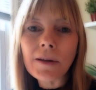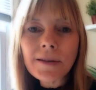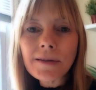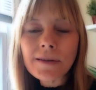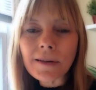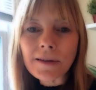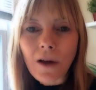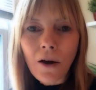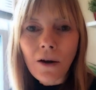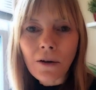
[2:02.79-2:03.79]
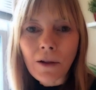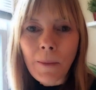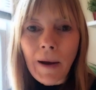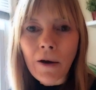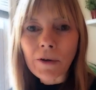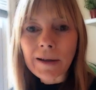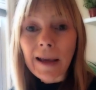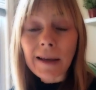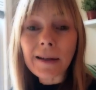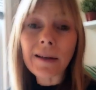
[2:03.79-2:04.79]
this is all about
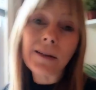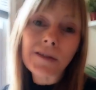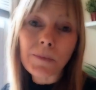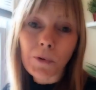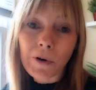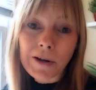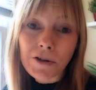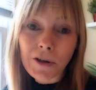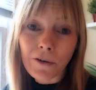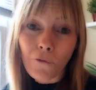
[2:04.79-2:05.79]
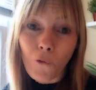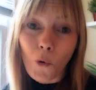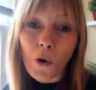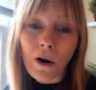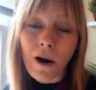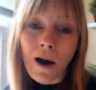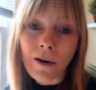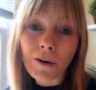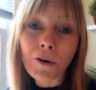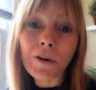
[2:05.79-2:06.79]
gaining inspiration for
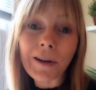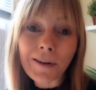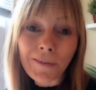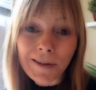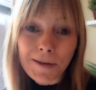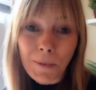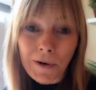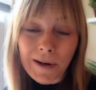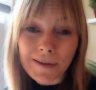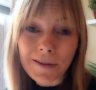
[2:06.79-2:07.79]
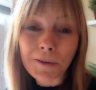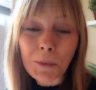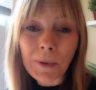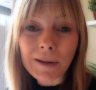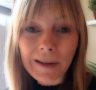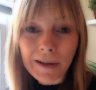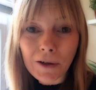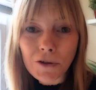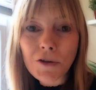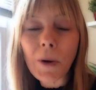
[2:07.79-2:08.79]
our creative experience a little bit
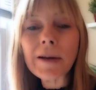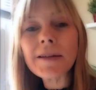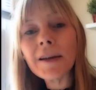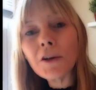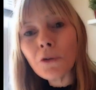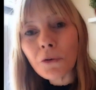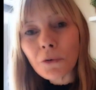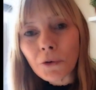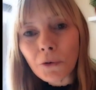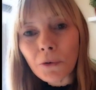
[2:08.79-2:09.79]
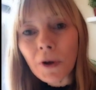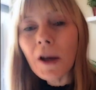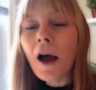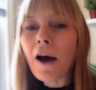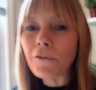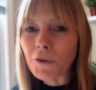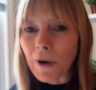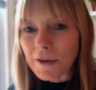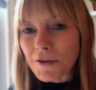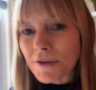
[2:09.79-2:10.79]
later. So I take you through a few
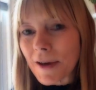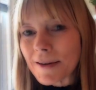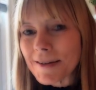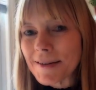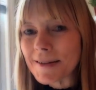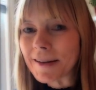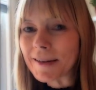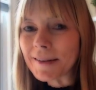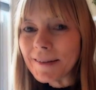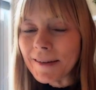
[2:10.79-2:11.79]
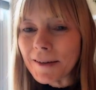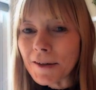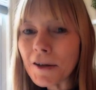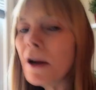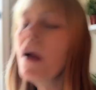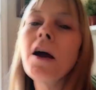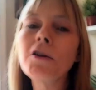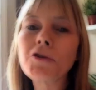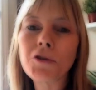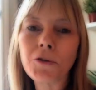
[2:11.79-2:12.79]
exercises to get clear,
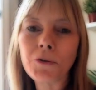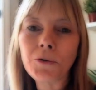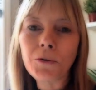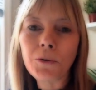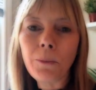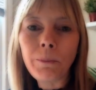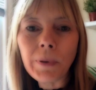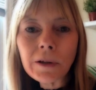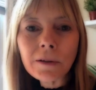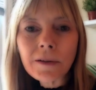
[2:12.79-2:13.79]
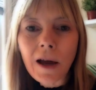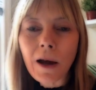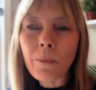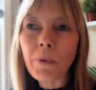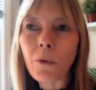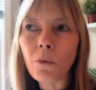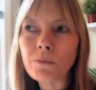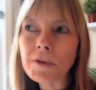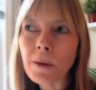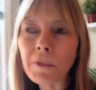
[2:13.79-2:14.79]
to build up
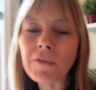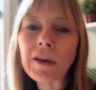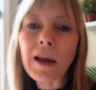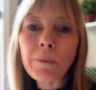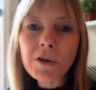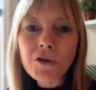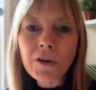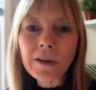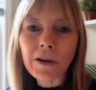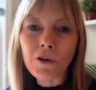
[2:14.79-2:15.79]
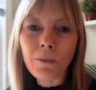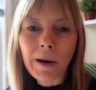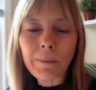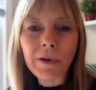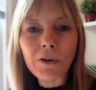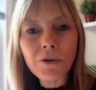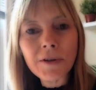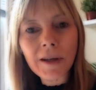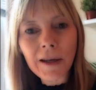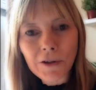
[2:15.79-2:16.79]
some of the imagery that you might be
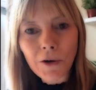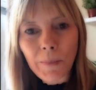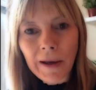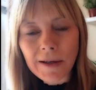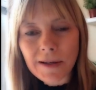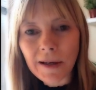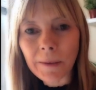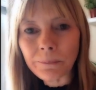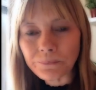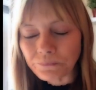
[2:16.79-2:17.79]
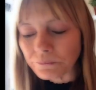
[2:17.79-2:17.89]
using in your painting.